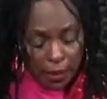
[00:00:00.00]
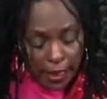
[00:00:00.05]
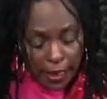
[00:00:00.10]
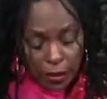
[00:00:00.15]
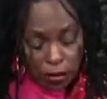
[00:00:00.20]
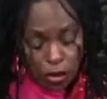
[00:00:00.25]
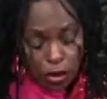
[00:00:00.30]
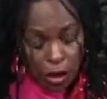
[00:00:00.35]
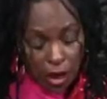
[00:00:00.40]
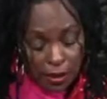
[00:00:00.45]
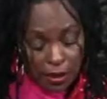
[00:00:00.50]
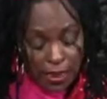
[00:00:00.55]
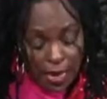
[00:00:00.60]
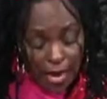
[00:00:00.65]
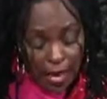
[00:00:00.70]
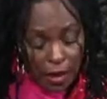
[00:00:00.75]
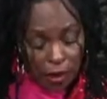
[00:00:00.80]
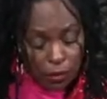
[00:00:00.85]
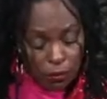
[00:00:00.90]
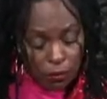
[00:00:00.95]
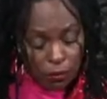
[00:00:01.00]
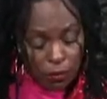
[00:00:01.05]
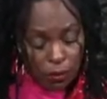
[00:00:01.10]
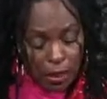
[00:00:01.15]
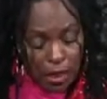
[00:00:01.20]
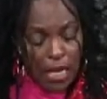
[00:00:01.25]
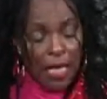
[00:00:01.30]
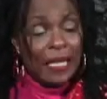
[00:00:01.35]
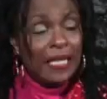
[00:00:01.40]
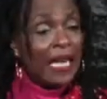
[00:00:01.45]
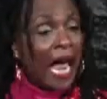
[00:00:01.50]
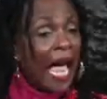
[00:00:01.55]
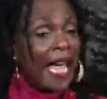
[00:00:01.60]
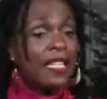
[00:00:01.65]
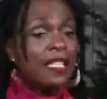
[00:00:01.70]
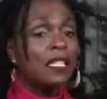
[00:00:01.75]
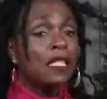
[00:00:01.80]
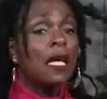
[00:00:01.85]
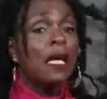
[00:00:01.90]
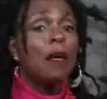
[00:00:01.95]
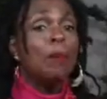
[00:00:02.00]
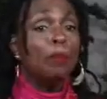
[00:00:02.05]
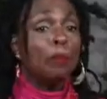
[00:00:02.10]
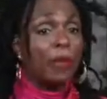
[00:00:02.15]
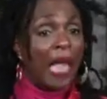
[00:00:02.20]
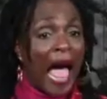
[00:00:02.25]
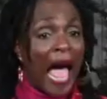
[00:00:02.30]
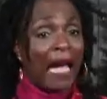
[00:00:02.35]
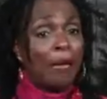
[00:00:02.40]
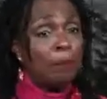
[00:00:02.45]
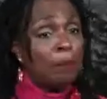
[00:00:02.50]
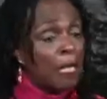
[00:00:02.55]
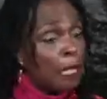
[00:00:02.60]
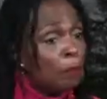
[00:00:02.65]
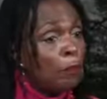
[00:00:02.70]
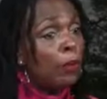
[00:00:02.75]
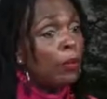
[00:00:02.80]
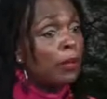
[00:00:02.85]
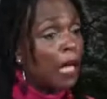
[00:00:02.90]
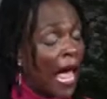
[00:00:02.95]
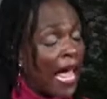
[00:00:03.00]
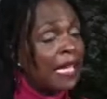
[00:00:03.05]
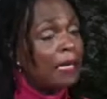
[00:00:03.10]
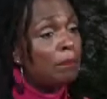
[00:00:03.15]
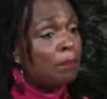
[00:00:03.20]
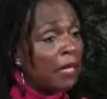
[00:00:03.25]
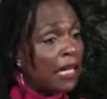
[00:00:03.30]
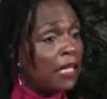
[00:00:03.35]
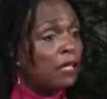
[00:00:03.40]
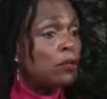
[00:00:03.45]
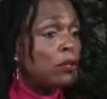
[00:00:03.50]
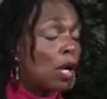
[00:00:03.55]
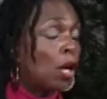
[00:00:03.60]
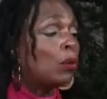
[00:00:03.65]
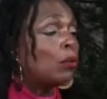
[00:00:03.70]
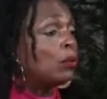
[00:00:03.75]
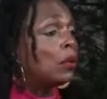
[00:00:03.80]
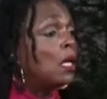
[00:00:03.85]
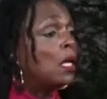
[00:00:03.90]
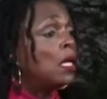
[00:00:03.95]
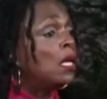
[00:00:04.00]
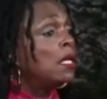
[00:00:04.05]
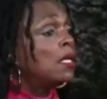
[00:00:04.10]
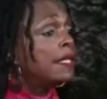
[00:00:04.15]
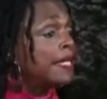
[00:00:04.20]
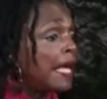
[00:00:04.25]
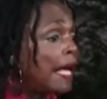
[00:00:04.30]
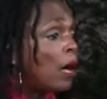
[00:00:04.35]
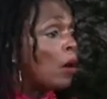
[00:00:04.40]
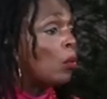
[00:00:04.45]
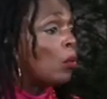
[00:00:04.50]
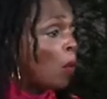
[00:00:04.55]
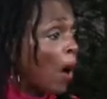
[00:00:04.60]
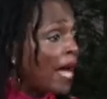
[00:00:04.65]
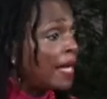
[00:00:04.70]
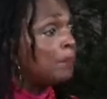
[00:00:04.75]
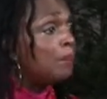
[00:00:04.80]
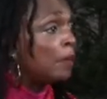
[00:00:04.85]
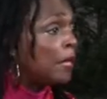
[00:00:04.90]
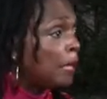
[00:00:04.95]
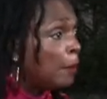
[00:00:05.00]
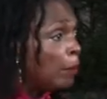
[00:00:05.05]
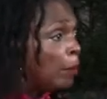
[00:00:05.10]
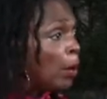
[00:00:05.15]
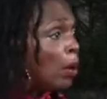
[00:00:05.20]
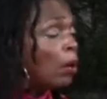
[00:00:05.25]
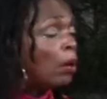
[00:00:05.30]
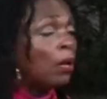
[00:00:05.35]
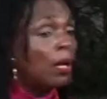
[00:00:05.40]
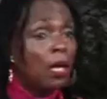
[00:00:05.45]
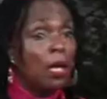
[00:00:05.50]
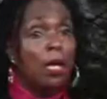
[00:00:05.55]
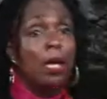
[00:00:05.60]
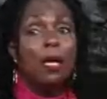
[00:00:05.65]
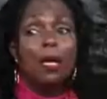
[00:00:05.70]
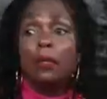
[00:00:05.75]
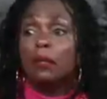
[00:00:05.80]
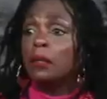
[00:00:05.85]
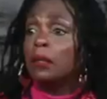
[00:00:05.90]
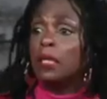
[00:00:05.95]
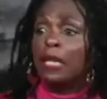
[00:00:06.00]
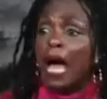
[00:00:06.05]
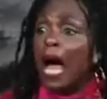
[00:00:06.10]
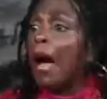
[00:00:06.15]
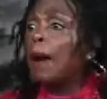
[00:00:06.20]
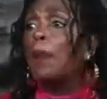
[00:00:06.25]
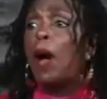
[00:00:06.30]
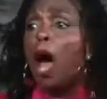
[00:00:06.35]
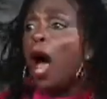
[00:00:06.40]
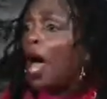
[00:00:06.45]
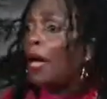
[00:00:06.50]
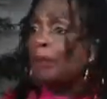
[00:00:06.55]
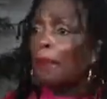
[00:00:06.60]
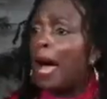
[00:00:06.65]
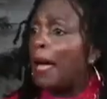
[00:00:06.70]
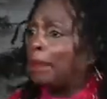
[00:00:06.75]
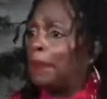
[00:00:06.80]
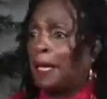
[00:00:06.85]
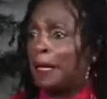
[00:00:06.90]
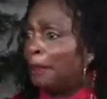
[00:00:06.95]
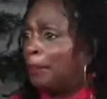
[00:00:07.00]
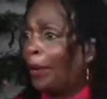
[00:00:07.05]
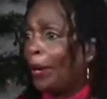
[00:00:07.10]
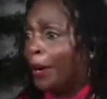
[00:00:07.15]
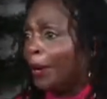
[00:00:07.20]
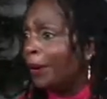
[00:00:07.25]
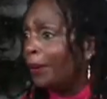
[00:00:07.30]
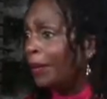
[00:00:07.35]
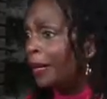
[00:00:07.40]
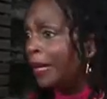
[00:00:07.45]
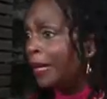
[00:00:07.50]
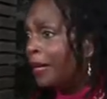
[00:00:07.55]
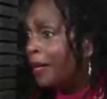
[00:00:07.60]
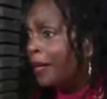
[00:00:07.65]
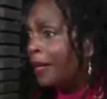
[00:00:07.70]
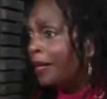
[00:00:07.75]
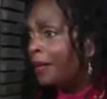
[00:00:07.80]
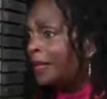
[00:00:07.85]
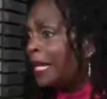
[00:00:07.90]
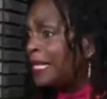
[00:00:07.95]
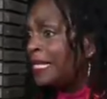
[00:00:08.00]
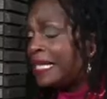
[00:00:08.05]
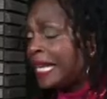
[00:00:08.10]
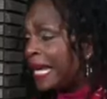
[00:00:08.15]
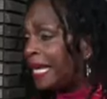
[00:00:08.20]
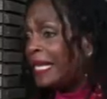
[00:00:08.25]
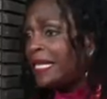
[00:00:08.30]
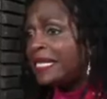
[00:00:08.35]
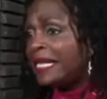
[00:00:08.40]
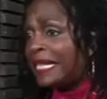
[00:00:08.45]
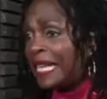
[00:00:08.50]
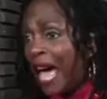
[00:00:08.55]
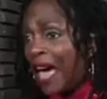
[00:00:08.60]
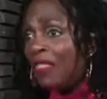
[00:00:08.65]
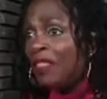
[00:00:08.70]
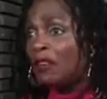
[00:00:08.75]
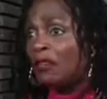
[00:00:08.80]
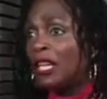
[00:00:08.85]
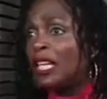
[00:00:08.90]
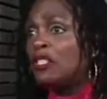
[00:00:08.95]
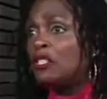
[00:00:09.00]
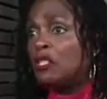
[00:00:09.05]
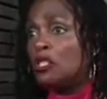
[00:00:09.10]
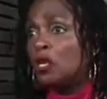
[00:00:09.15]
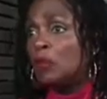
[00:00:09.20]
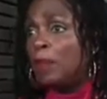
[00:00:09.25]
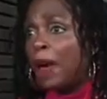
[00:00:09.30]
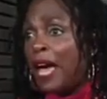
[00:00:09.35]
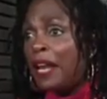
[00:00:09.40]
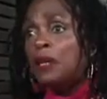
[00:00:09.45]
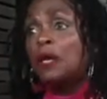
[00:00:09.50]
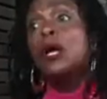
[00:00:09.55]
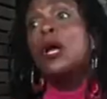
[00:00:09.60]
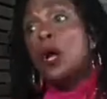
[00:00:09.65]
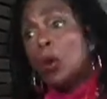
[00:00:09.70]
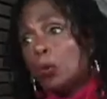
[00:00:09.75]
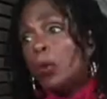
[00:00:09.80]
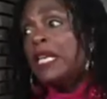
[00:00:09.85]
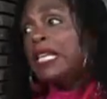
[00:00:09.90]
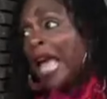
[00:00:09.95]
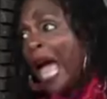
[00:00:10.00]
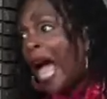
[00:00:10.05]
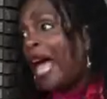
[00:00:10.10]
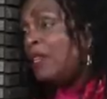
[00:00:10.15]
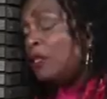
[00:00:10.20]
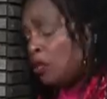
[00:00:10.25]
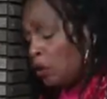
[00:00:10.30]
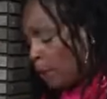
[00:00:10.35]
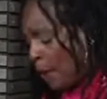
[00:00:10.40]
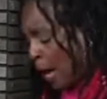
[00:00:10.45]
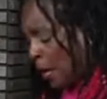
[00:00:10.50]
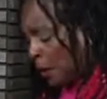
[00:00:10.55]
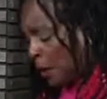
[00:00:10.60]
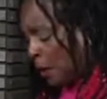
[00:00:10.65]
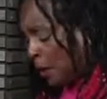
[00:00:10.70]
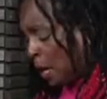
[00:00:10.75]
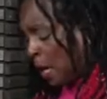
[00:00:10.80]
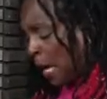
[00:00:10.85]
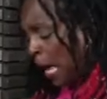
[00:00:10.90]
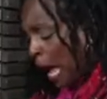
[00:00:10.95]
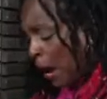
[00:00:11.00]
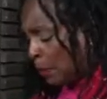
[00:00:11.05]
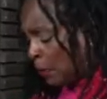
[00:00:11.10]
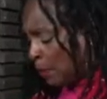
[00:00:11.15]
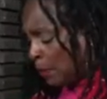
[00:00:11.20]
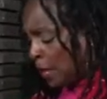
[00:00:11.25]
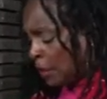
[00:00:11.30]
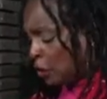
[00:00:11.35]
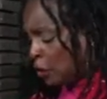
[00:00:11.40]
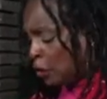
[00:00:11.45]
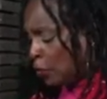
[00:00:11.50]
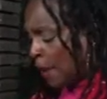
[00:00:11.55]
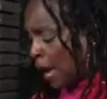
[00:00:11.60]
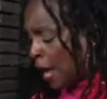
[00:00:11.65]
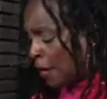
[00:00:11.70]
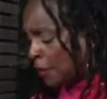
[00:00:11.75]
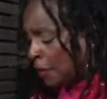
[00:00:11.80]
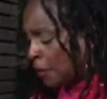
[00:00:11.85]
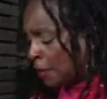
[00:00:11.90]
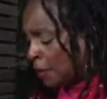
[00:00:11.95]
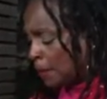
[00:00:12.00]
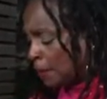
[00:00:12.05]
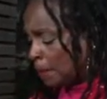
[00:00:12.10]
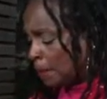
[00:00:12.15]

is shut down. Nice black people like me don't tell white people, come on, my people, let's get it together, let's do better. We can do better, and we must do better.